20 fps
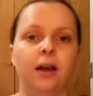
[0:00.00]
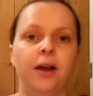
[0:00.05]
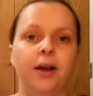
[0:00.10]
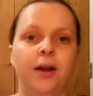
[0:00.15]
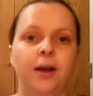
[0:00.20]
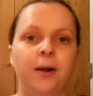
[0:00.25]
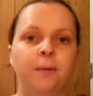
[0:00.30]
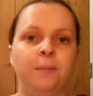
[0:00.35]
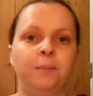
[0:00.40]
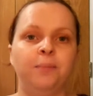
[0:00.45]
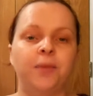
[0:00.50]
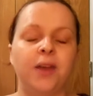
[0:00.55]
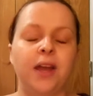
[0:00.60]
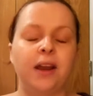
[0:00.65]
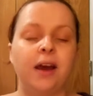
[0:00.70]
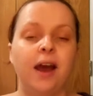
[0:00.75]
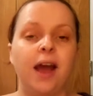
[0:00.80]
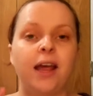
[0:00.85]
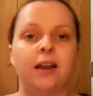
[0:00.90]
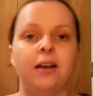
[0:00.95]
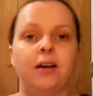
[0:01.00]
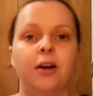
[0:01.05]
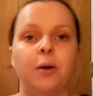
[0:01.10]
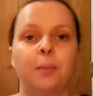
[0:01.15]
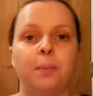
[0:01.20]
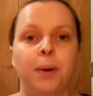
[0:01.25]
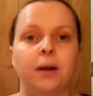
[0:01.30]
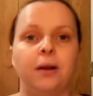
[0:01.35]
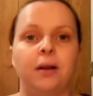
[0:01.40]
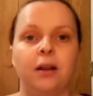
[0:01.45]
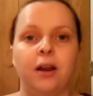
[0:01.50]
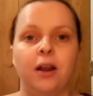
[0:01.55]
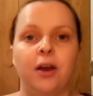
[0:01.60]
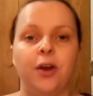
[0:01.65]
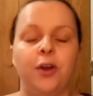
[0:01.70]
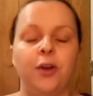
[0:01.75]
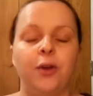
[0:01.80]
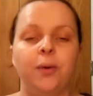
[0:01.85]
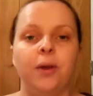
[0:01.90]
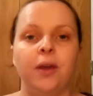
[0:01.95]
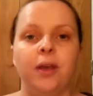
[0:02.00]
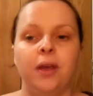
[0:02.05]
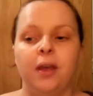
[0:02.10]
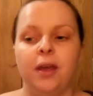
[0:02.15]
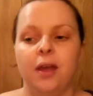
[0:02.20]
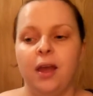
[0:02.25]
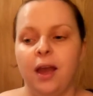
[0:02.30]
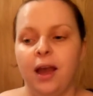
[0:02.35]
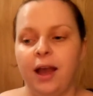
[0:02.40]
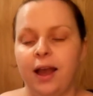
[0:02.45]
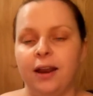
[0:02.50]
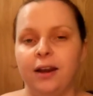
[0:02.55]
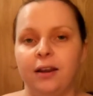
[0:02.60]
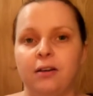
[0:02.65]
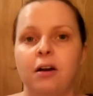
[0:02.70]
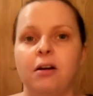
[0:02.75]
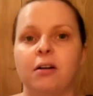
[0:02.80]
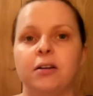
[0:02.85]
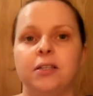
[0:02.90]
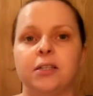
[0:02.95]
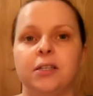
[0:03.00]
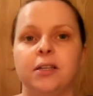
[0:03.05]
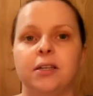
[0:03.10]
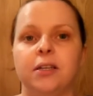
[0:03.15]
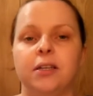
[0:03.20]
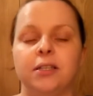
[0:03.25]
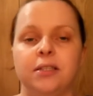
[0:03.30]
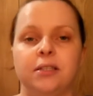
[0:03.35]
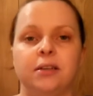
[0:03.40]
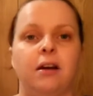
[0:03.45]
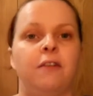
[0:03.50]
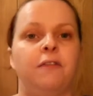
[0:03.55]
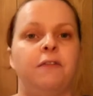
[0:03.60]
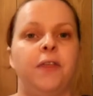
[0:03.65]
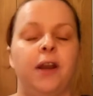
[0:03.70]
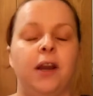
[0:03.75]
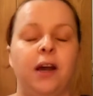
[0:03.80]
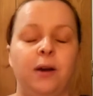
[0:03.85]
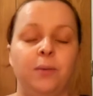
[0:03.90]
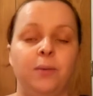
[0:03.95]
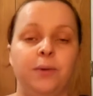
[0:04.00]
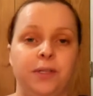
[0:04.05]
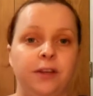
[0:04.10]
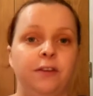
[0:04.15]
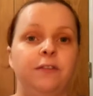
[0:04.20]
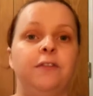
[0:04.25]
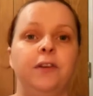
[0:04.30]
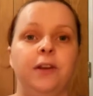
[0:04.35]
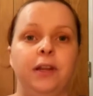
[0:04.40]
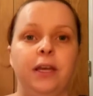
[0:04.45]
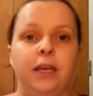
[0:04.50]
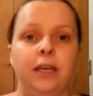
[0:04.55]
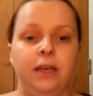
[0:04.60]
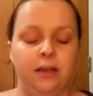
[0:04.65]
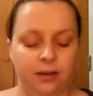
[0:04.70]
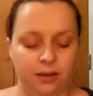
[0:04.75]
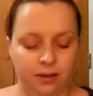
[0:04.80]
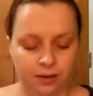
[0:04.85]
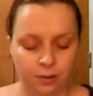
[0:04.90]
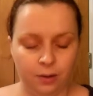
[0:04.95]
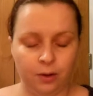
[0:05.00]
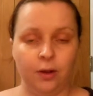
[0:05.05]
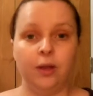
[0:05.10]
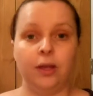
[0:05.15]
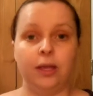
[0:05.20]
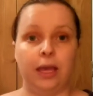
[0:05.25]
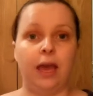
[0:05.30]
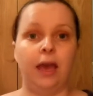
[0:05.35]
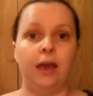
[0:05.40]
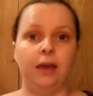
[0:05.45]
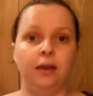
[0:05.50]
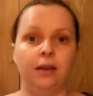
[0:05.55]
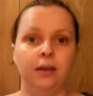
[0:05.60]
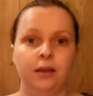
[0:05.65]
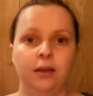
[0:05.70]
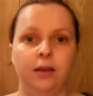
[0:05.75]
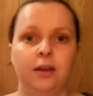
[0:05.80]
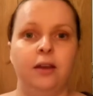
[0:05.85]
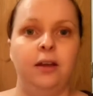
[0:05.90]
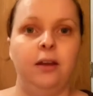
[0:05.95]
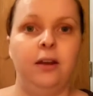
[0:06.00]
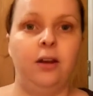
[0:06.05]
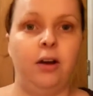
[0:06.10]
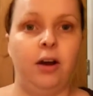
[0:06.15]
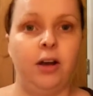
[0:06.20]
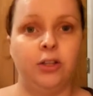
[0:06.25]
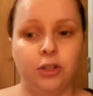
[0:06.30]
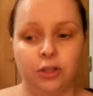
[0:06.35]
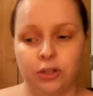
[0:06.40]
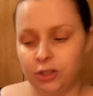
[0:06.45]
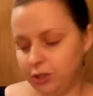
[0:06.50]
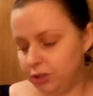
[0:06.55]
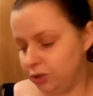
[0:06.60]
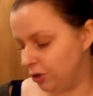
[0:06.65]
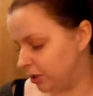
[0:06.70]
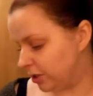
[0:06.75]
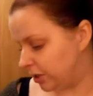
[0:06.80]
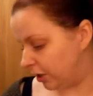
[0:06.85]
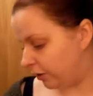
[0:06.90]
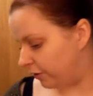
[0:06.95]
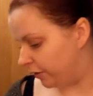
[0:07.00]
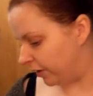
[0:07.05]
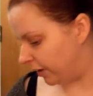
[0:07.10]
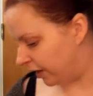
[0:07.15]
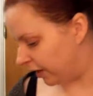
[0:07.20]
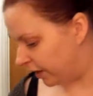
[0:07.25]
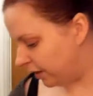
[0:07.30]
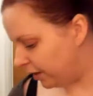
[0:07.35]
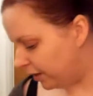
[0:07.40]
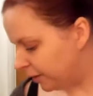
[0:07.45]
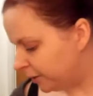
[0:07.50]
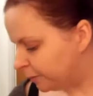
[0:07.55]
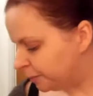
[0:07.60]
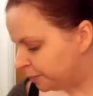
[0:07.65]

and I had like a bungalow and a garden and stuff, then I would definitely get like a sausage dog, definitely.